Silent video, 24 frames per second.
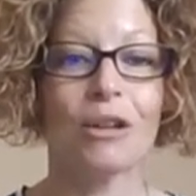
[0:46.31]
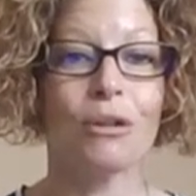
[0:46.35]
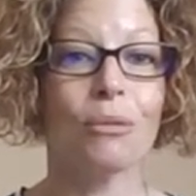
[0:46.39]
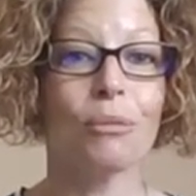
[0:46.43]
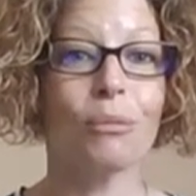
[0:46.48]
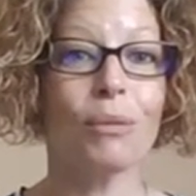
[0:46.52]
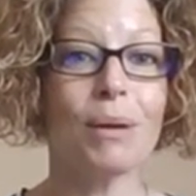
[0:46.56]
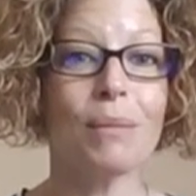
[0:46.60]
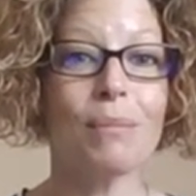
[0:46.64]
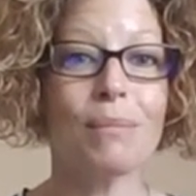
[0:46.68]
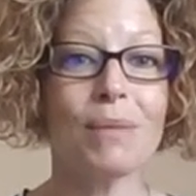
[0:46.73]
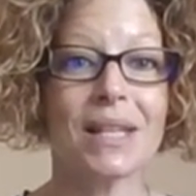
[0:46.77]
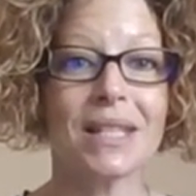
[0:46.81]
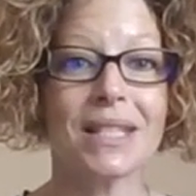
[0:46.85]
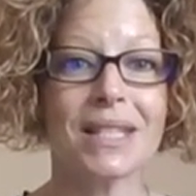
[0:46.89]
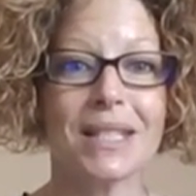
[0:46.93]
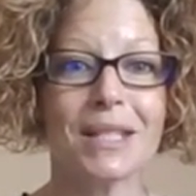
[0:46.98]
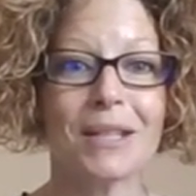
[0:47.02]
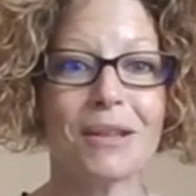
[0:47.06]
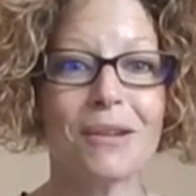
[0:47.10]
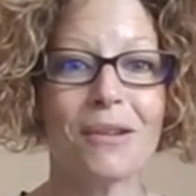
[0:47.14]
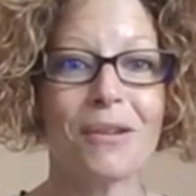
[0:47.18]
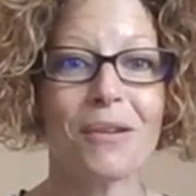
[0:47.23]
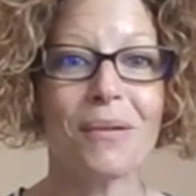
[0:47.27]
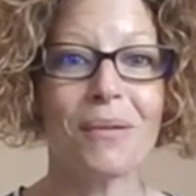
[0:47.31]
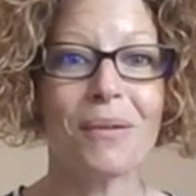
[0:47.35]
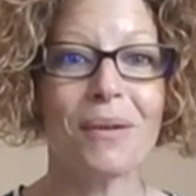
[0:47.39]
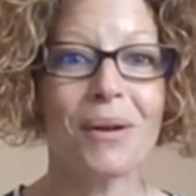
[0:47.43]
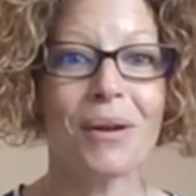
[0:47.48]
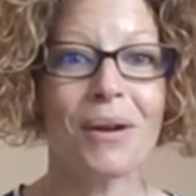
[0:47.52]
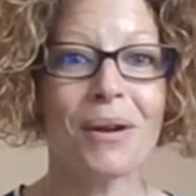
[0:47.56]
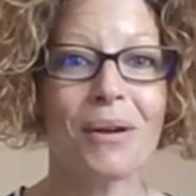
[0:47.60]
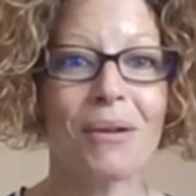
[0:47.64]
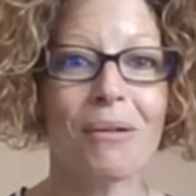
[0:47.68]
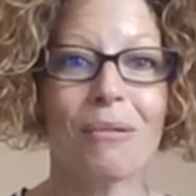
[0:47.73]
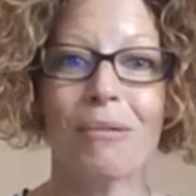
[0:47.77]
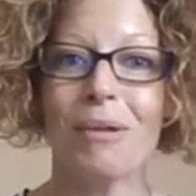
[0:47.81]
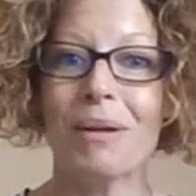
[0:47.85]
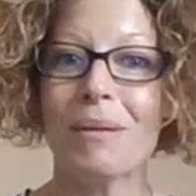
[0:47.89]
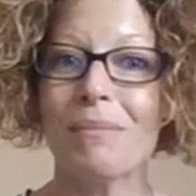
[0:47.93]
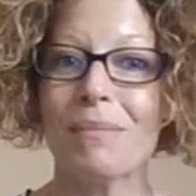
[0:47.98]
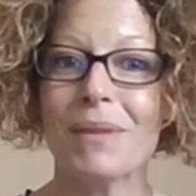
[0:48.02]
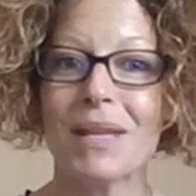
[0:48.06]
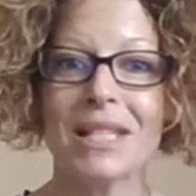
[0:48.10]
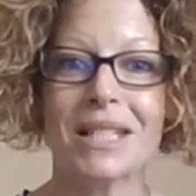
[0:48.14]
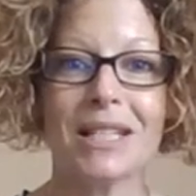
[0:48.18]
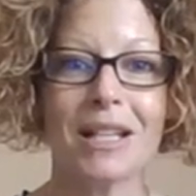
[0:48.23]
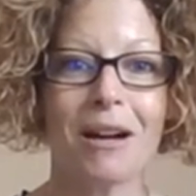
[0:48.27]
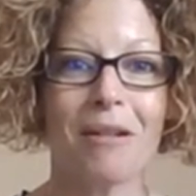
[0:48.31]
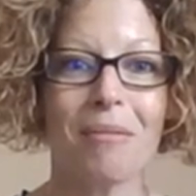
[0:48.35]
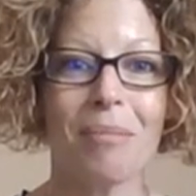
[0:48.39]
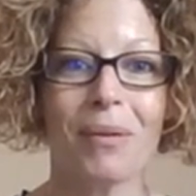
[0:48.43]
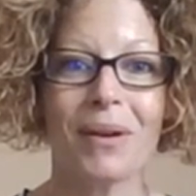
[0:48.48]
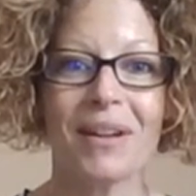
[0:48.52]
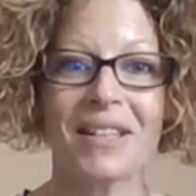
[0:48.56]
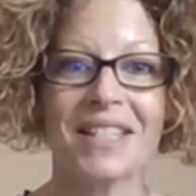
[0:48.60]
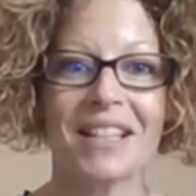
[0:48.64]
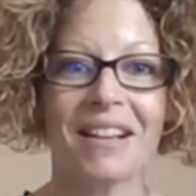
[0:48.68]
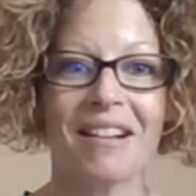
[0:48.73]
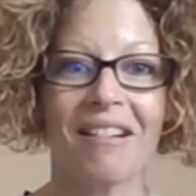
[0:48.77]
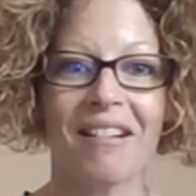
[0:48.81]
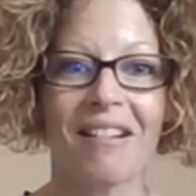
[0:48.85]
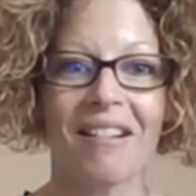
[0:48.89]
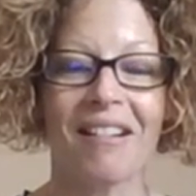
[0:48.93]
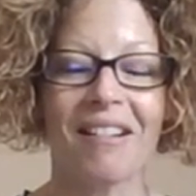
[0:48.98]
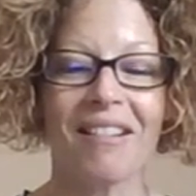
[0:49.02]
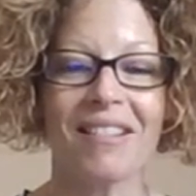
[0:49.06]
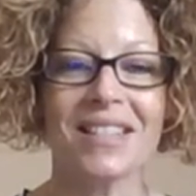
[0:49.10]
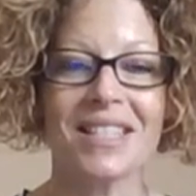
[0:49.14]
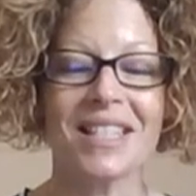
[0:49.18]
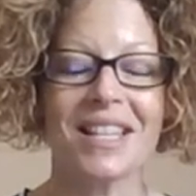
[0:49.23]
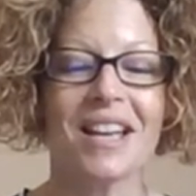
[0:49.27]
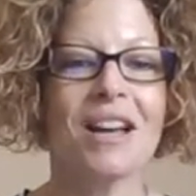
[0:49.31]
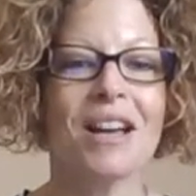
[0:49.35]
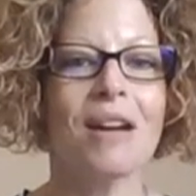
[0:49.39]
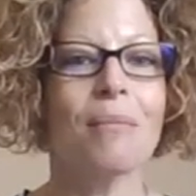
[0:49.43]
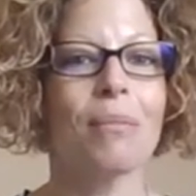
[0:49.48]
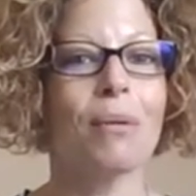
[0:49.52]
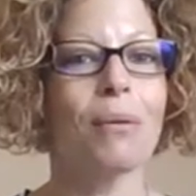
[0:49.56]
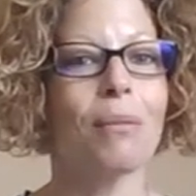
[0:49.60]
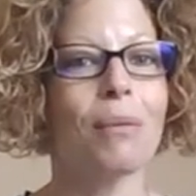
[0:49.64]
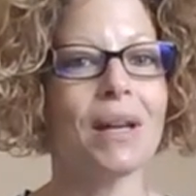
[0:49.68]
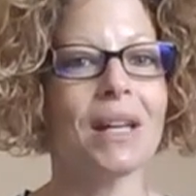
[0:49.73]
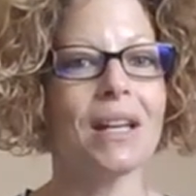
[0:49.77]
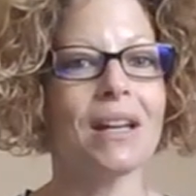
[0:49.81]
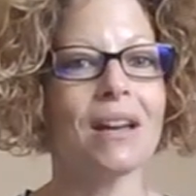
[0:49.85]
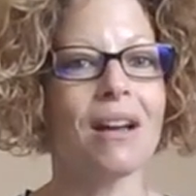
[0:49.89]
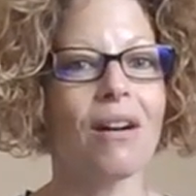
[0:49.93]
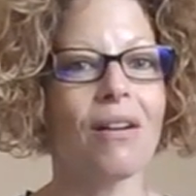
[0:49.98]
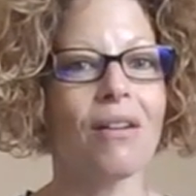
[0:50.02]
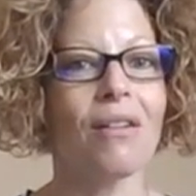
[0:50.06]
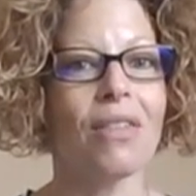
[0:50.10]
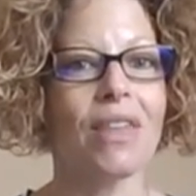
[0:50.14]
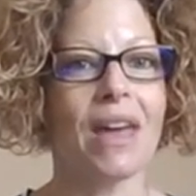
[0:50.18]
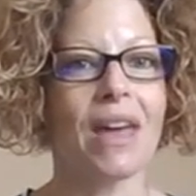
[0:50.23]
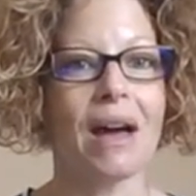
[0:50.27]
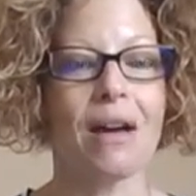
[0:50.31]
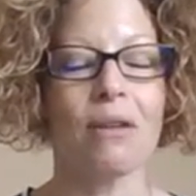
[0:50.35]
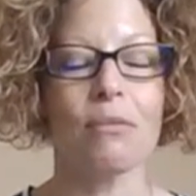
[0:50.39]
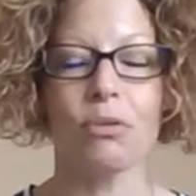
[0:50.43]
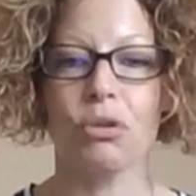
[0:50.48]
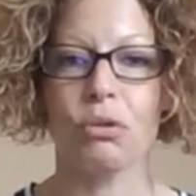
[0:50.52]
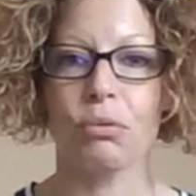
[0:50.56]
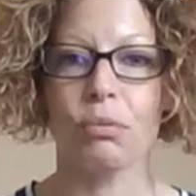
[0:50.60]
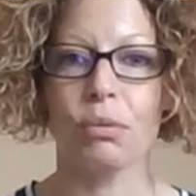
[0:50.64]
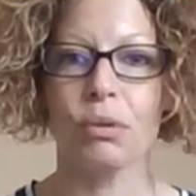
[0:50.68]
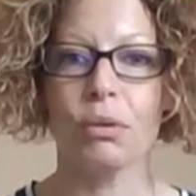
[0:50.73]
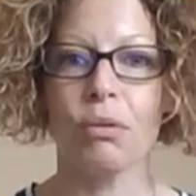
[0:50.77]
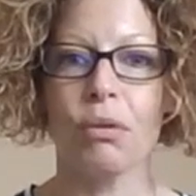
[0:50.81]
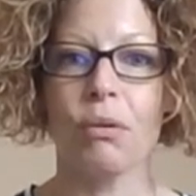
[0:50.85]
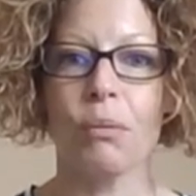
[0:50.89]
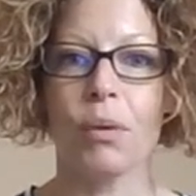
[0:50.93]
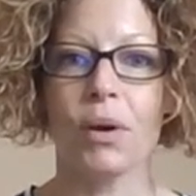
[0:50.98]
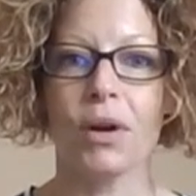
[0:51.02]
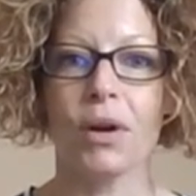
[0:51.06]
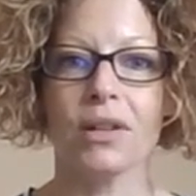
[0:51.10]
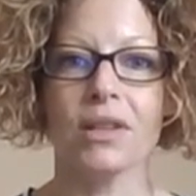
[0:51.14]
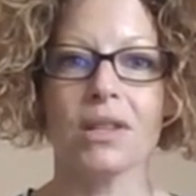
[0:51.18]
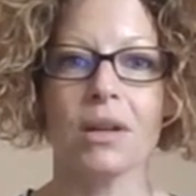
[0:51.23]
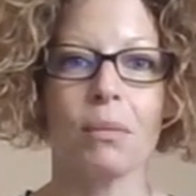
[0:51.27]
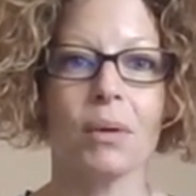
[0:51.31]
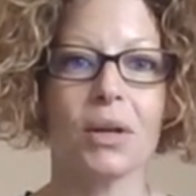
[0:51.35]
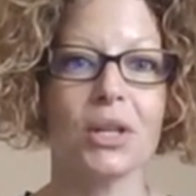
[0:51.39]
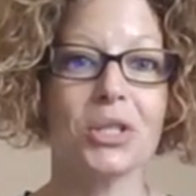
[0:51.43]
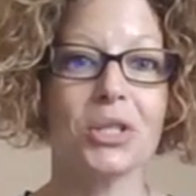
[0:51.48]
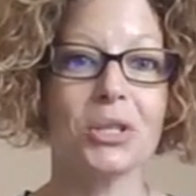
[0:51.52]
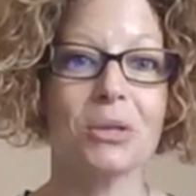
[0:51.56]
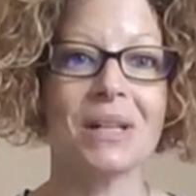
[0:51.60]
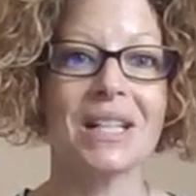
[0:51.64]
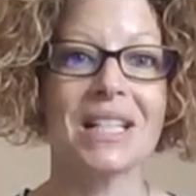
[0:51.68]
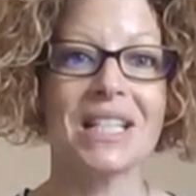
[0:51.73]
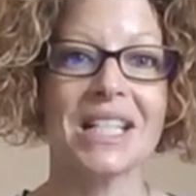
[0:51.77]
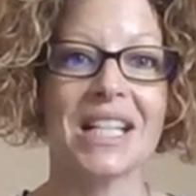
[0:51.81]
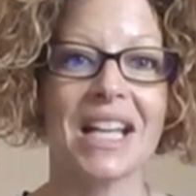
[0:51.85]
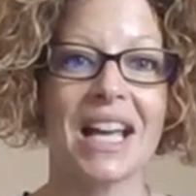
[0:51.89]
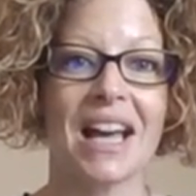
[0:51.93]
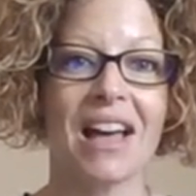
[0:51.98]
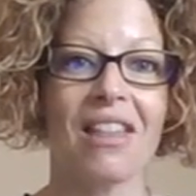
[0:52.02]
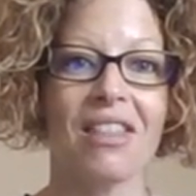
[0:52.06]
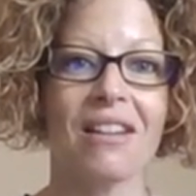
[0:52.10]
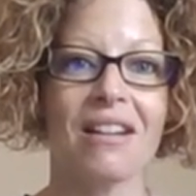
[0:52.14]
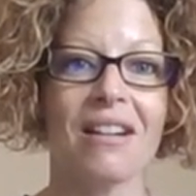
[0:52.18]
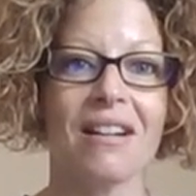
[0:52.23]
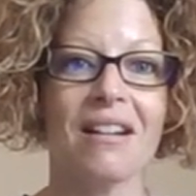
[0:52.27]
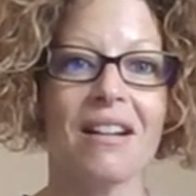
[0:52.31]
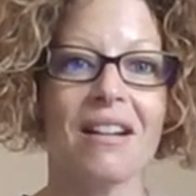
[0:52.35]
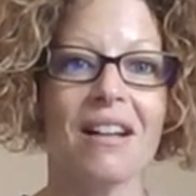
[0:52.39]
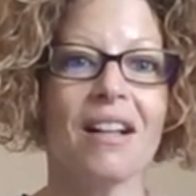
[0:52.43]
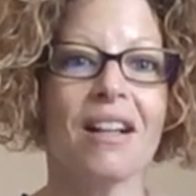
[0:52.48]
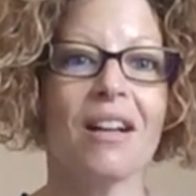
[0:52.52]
We miss you, we miss our boys and girls, but we know that through the work that we're doing together,